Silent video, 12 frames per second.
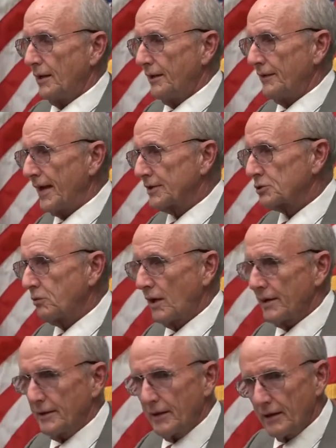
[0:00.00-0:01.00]
And that's
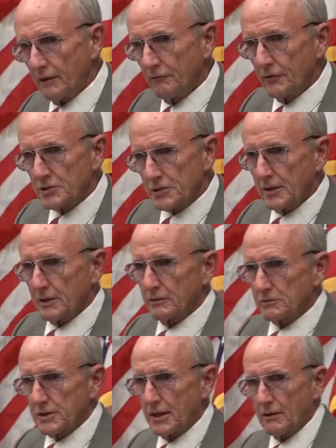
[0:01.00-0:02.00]
why in every
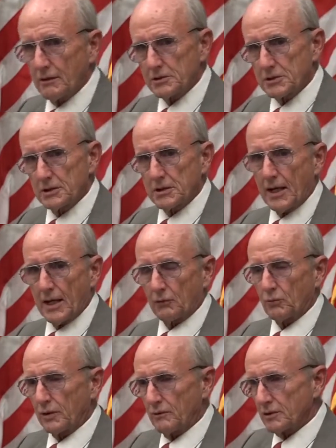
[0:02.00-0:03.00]
single terrorist
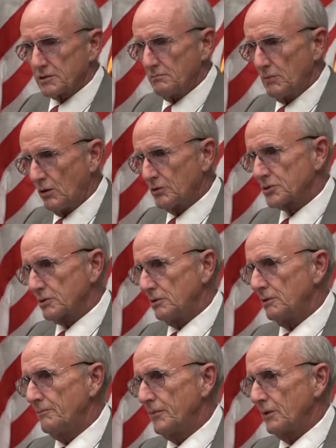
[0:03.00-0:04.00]
attack, whether it's
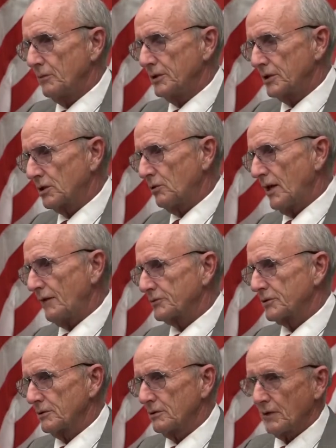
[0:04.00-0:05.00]
Mosul, when you go
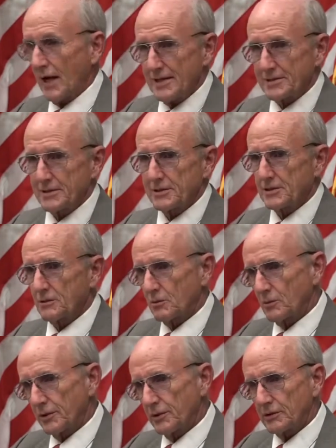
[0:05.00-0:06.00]
after ISIS,
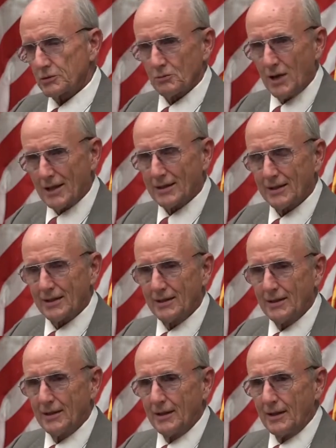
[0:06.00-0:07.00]
or whether it's
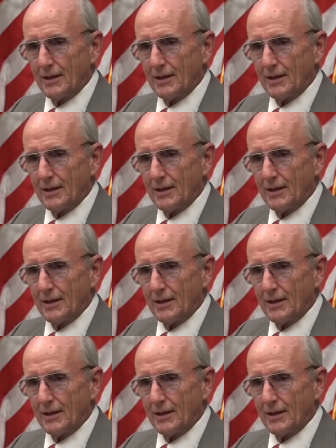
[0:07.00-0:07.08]
Raqqa,